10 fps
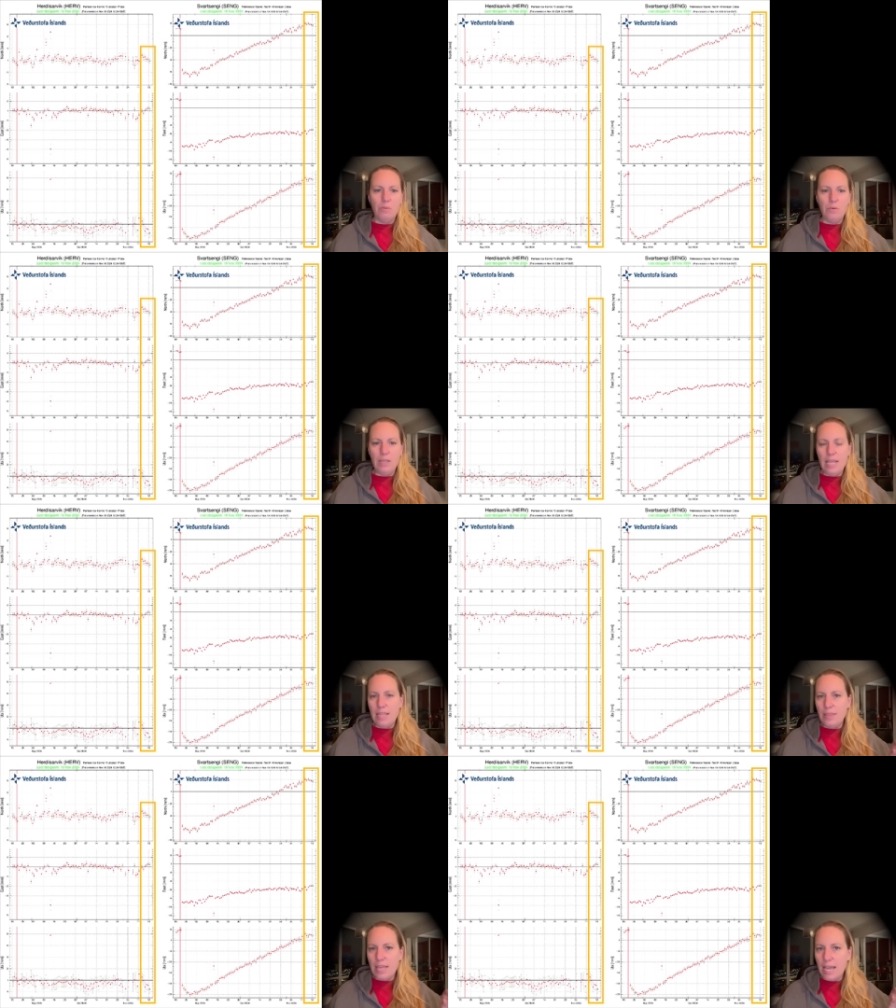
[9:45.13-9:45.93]
And,
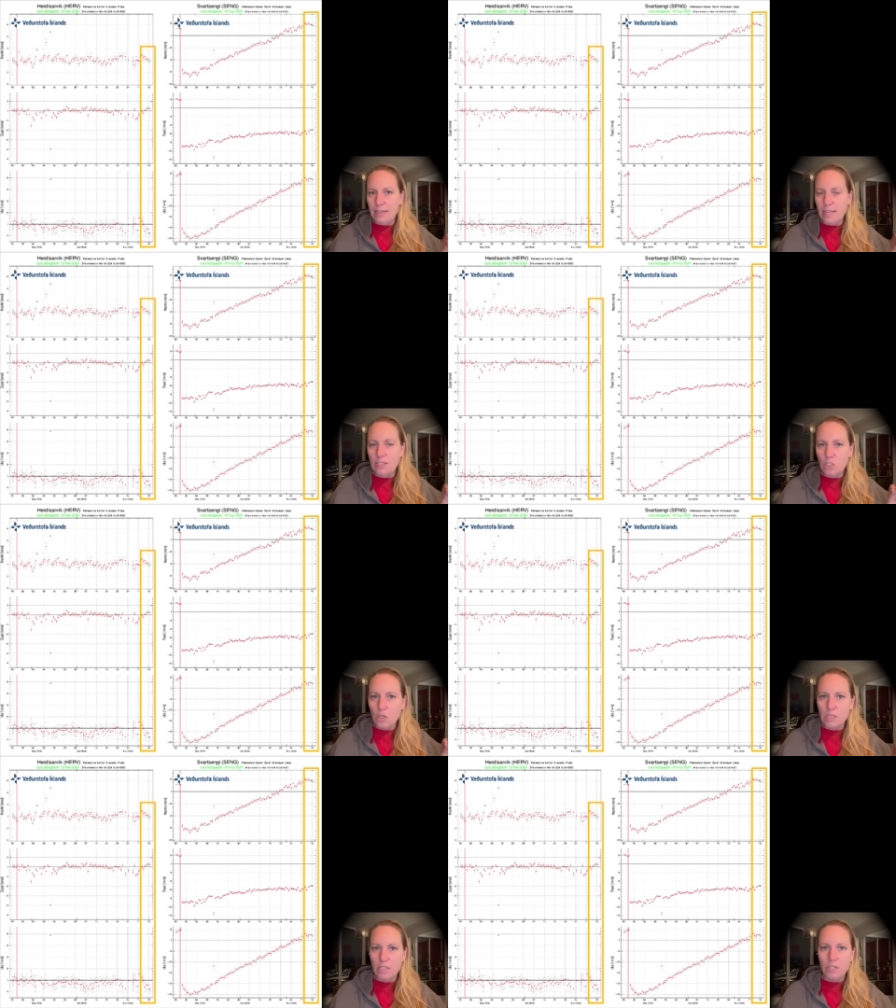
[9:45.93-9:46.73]
and that is
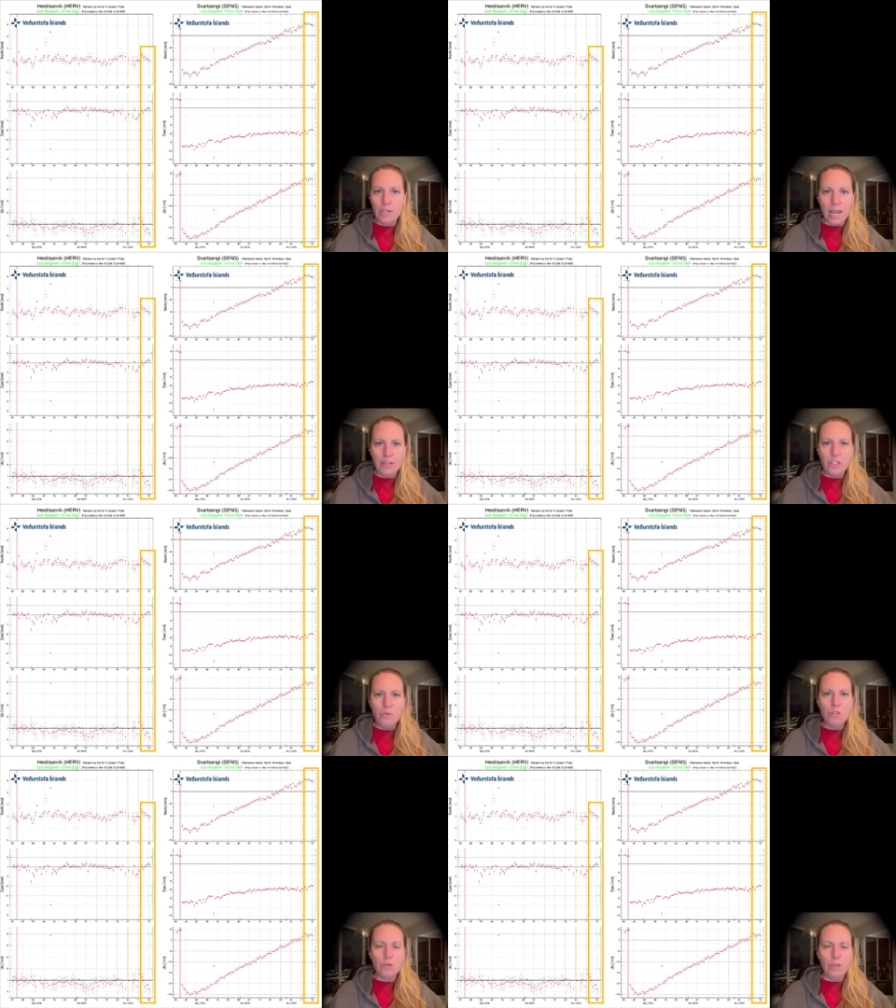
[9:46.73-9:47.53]
considered
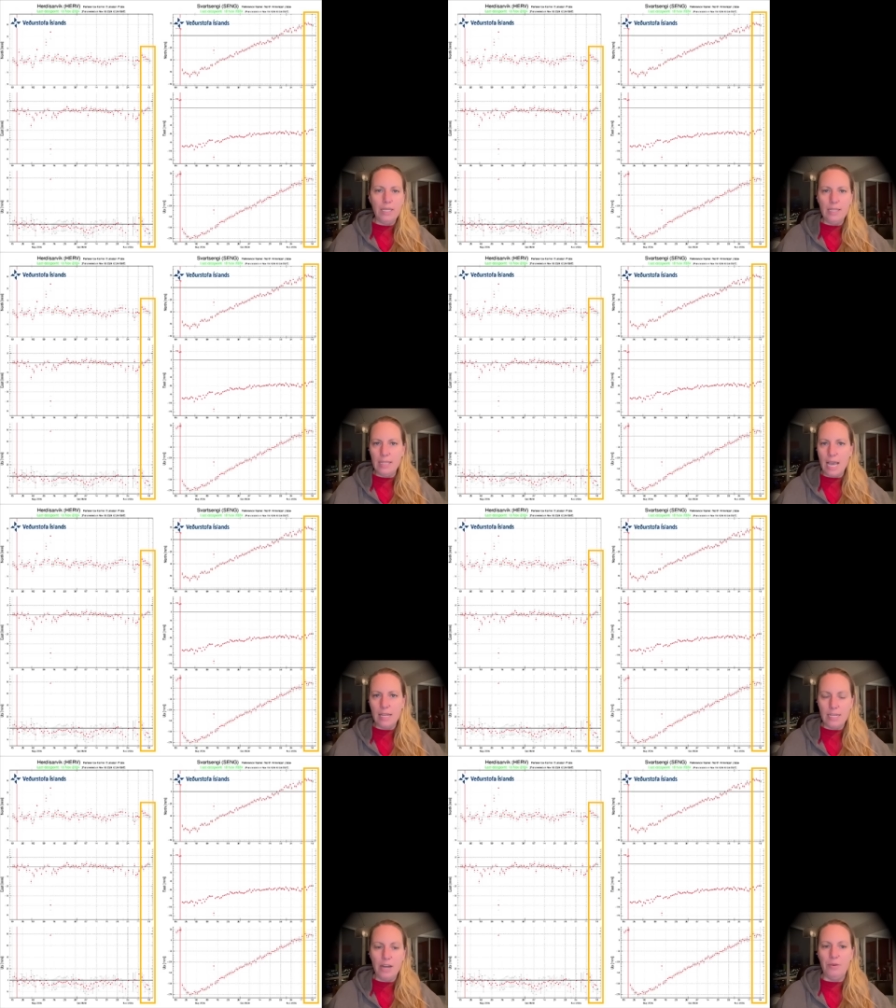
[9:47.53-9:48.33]
unusual in
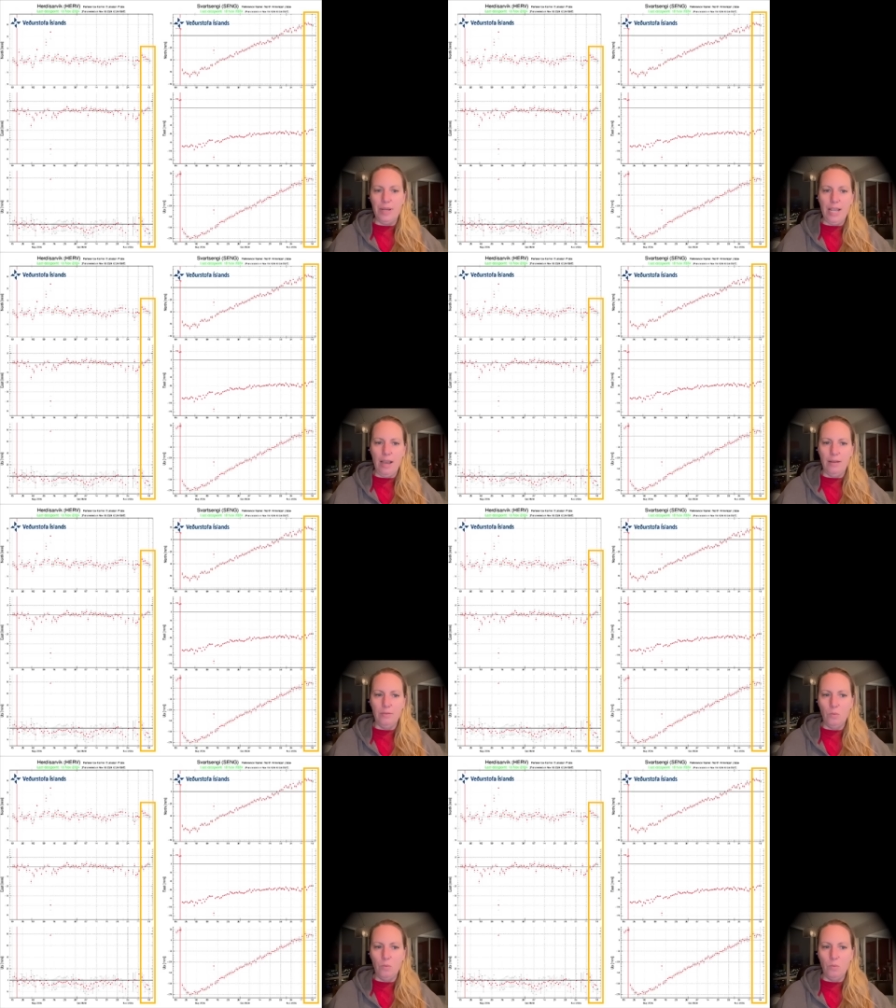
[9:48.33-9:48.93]
that area.